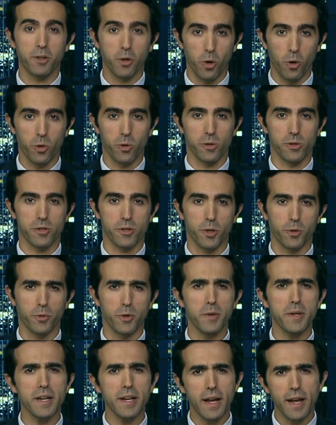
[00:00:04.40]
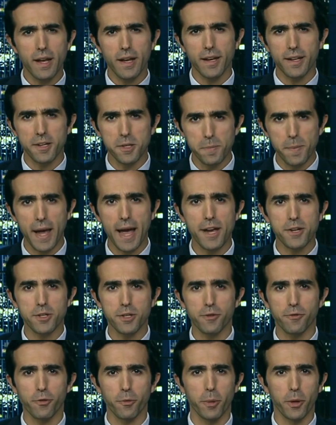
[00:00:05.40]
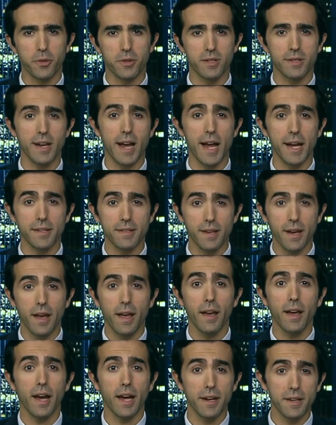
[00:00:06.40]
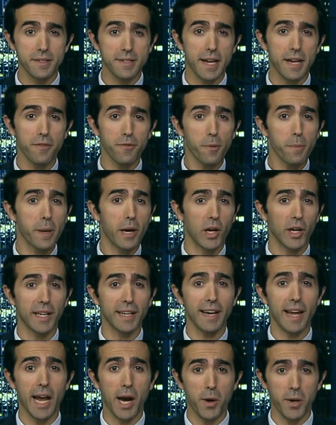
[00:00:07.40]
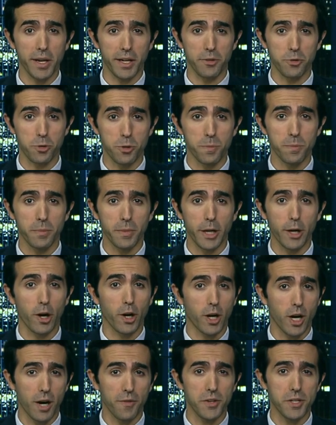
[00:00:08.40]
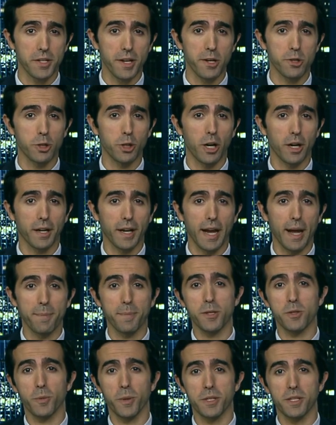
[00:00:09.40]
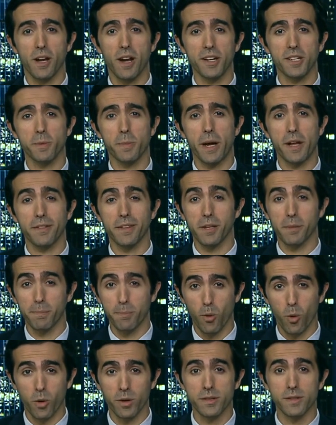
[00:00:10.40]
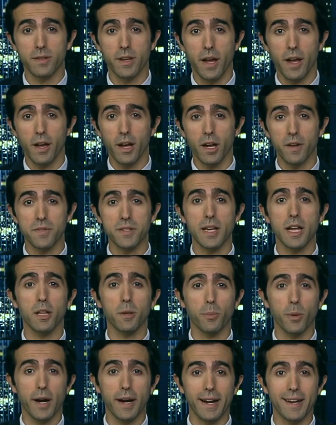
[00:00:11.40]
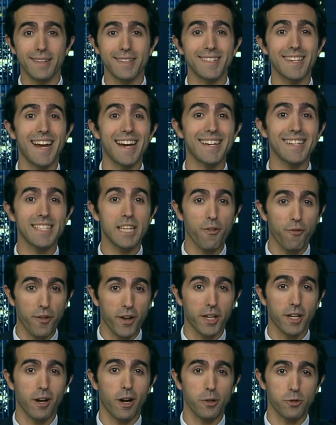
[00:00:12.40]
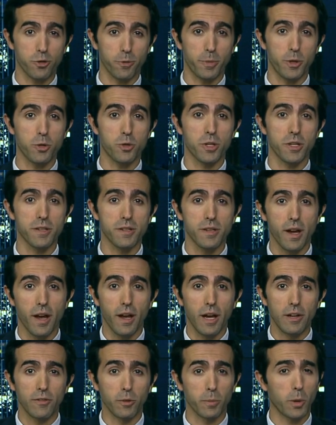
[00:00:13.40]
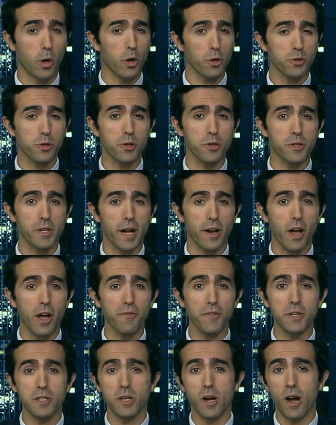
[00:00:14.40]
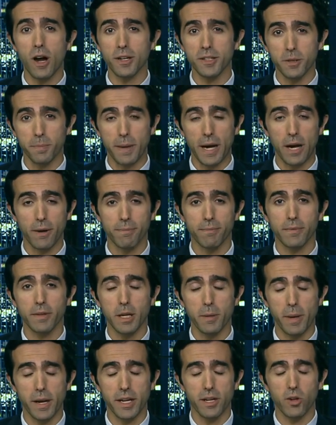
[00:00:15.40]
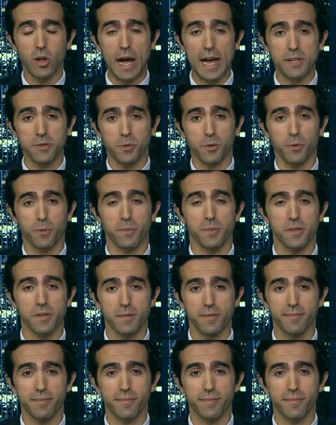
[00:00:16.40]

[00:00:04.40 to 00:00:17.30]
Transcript: goals. They're rooted in his passion for both science and his Native American heritage. In our conversation on campus, we talked about the importance of celebrating scientific contributions from cultures not often talked about in many classrooms.